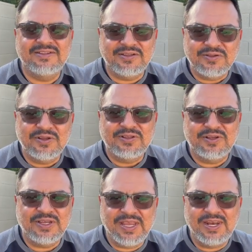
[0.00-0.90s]

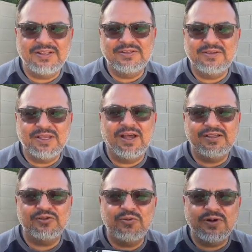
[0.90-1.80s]
to get into
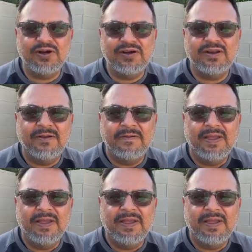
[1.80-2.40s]
God's word